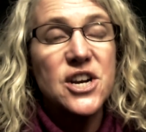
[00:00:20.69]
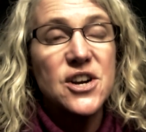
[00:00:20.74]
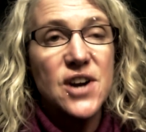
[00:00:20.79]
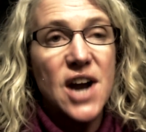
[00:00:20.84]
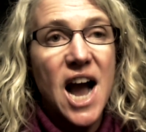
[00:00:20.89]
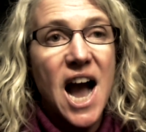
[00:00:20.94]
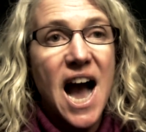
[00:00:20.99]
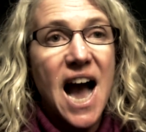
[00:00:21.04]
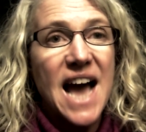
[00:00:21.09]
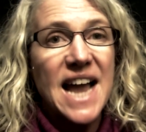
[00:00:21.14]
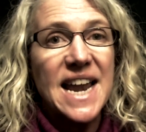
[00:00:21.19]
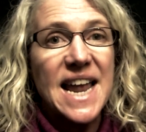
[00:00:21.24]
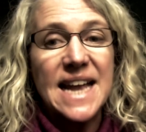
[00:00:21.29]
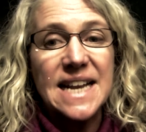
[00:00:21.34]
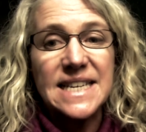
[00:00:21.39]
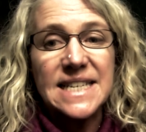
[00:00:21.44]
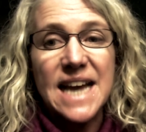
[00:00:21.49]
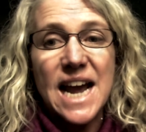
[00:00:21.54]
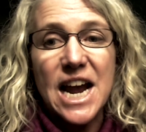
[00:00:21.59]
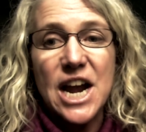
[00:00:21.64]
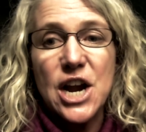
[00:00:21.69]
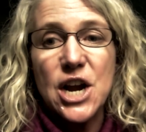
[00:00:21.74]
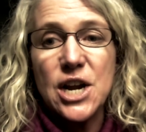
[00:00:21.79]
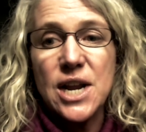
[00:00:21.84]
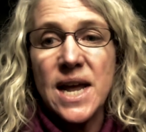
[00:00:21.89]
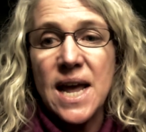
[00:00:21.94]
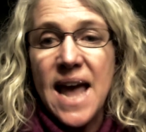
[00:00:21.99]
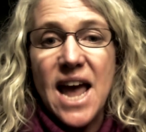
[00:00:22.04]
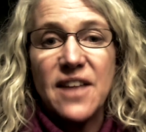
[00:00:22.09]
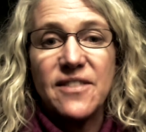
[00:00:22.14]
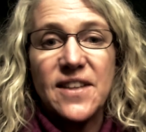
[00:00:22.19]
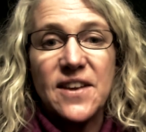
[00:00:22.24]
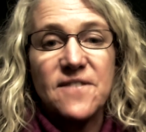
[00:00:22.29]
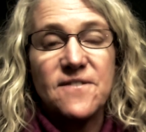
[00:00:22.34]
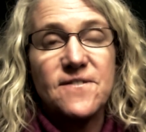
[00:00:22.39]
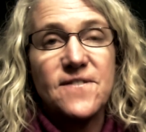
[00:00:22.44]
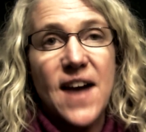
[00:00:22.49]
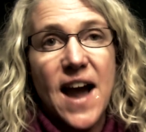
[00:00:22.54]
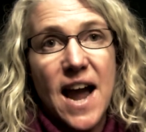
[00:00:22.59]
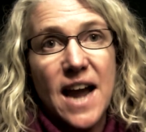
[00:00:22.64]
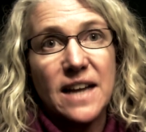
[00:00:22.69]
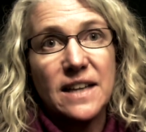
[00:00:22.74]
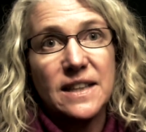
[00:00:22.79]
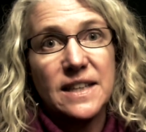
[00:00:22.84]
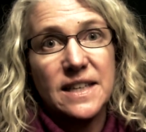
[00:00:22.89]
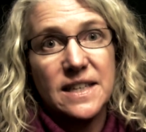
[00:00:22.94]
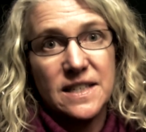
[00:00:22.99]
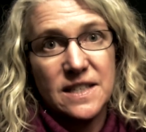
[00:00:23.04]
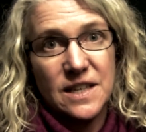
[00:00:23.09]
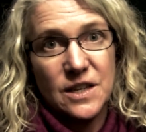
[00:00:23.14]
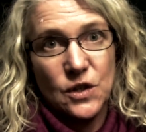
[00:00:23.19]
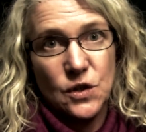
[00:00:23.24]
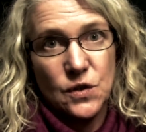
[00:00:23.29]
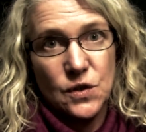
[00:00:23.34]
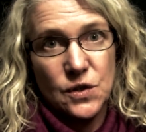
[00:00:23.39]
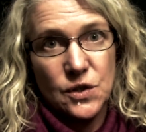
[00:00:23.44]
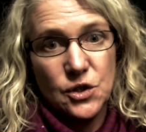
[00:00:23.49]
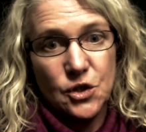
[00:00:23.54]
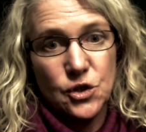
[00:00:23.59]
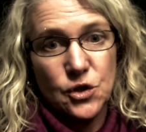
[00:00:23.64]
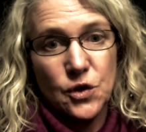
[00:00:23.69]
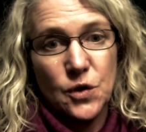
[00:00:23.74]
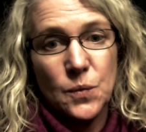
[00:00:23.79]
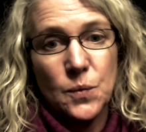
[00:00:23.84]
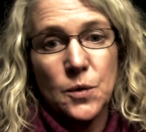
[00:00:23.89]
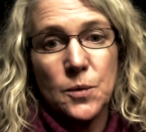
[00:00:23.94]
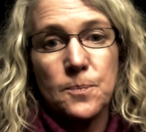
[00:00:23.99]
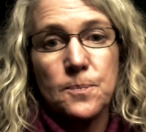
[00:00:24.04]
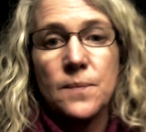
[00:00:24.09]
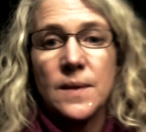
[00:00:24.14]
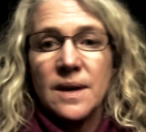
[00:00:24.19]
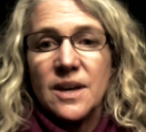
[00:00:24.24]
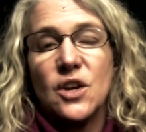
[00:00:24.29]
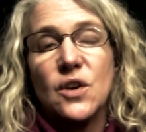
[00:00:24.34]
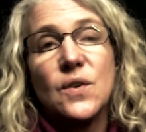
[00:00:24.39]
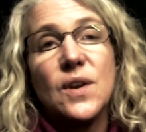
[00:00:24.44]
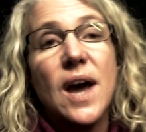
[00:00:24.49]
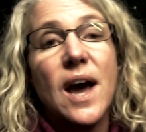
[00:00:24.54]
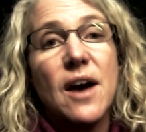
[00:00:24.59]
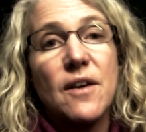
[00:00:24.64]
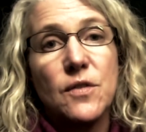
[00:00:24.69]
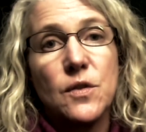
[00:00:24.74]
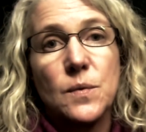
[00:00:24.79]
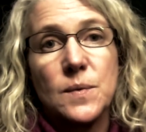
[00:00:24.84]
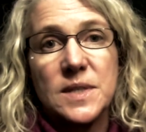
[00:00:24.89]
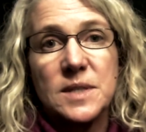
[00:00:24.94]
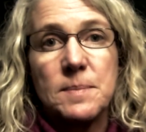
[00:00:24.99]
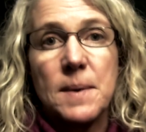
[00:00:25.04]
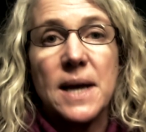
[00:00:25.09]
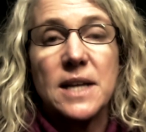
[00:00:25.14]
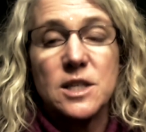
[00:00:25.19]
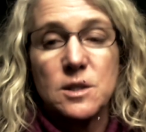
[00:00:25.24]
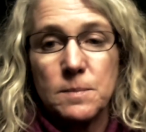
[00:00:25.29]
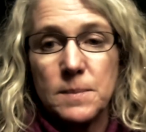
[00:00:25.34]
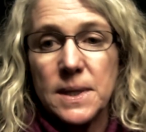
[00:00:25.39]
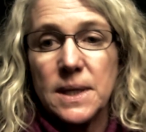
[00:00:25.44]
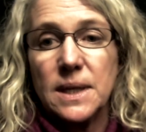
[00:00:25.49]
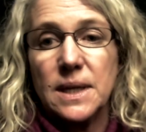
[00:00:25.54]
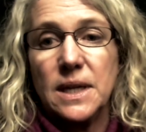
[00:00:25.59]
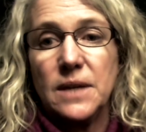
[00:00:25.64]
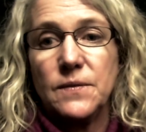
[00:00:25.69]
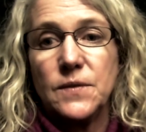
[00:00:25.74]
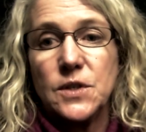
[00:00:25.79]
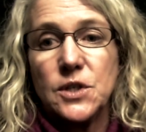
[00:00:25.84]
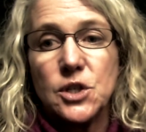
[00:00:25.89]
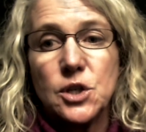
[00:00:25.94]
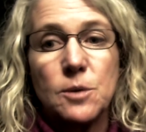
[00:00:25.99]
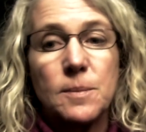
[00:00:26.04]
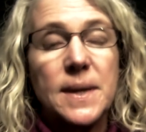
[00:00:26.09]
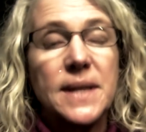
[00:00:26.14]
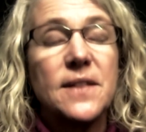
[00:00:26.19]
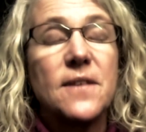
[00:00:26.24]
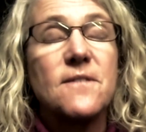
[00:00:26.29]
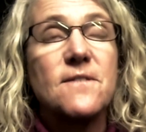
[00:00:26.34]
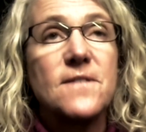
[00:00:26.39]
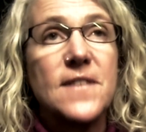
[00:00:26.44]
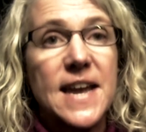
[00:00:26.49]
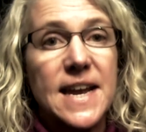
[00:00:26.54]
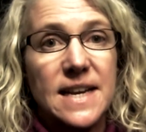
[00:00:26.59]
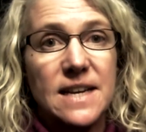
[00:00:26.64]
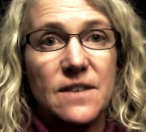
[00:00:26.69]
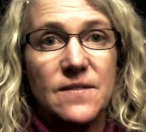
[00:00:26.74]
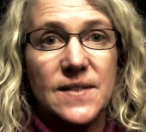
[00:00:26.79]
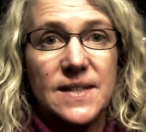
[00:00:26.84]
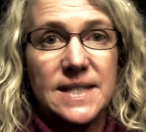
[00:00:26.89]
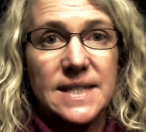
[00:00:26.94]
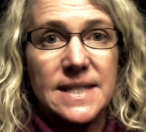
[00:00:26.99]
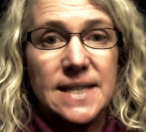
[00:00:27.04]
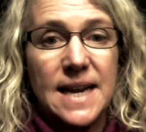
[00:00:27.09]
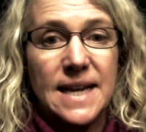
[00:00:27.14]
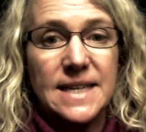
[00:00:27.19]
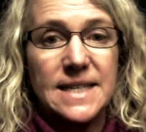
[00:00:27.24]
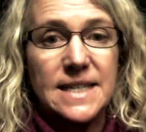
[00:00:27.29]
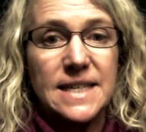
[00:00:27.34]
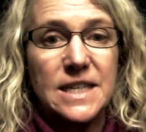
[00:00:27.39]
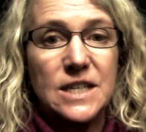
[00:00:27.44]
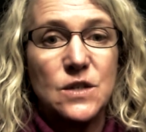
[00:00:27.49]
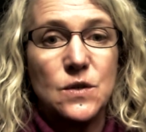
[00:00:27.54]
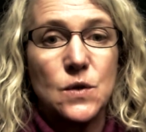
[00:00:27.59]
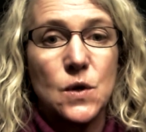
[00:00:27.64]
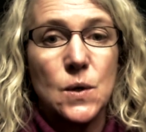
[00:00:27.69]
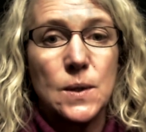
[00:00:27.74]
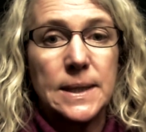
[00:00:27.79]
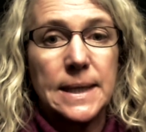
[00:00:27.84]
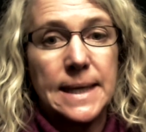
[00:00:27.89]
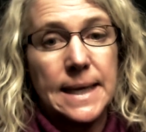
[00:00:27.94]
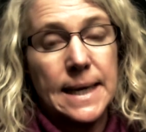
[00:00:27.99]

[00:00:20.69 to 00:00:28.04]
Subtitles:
you're hot and tired, and they finally send you to the jury room. You now have the responsibility of determining the fate of this 19-year-old